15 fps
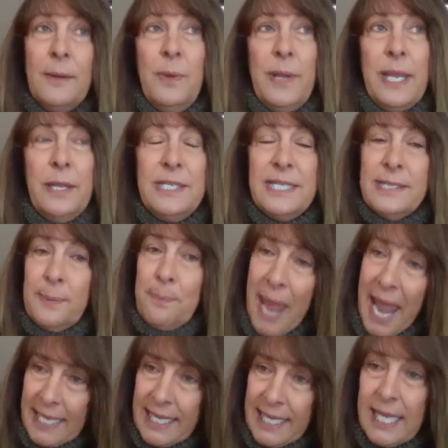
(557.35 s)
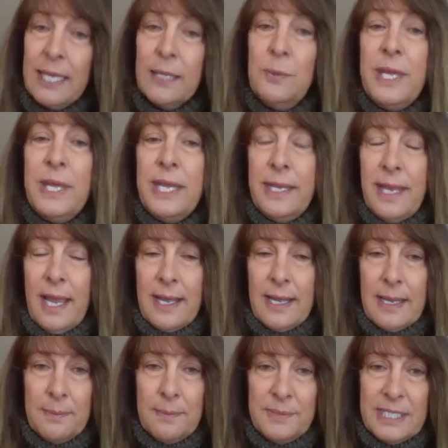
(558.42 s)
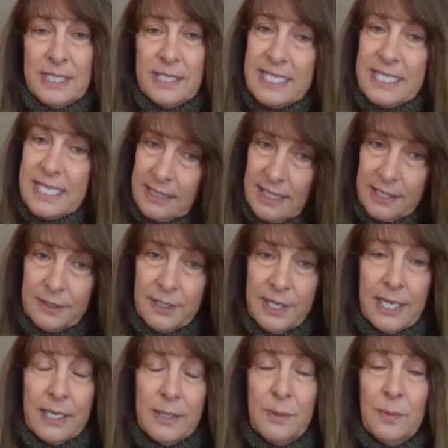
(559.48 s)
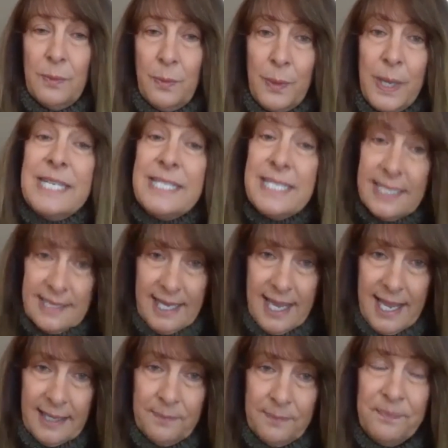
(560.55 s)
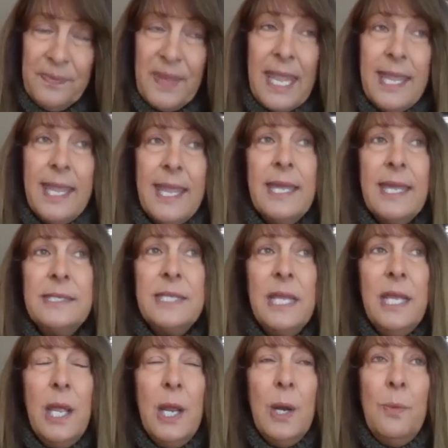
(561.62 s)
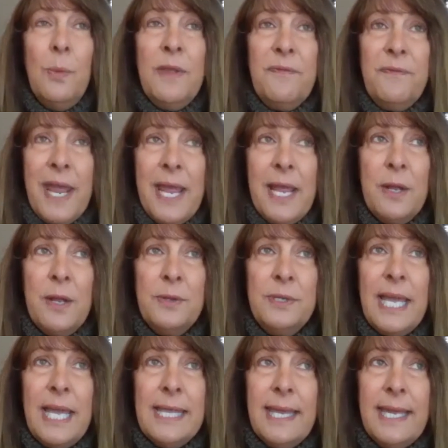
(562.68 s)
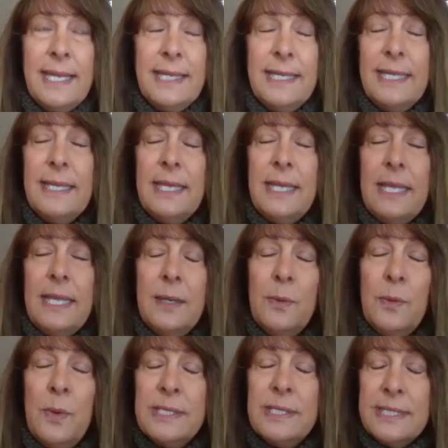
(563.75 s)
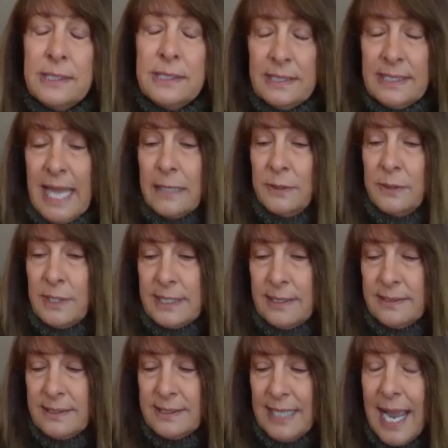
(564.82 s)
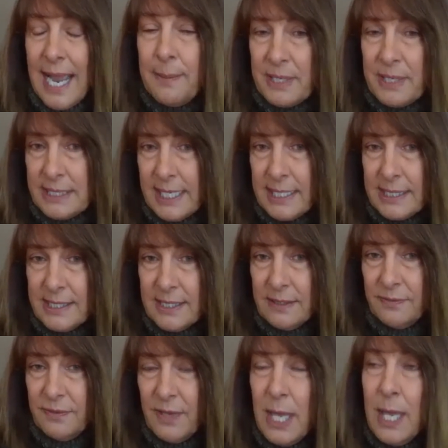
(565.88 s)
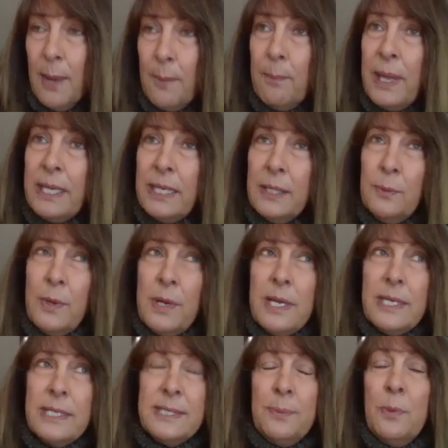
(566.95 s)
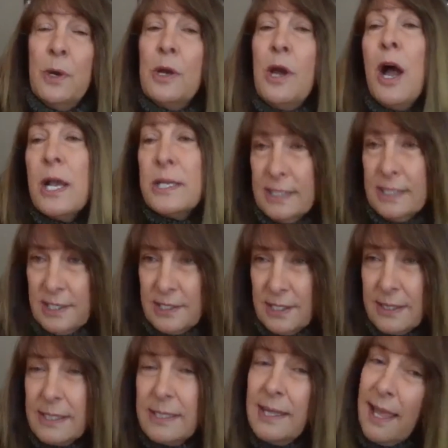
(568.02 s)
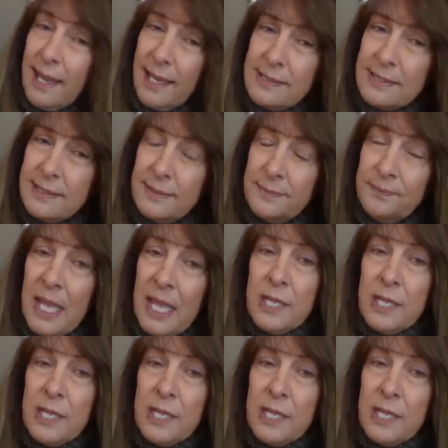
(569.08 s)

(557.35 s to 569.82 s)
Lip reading: We did the packing, we did the decluttering, we did that, and we found that it was not only time intensive, but it was more costly to the client.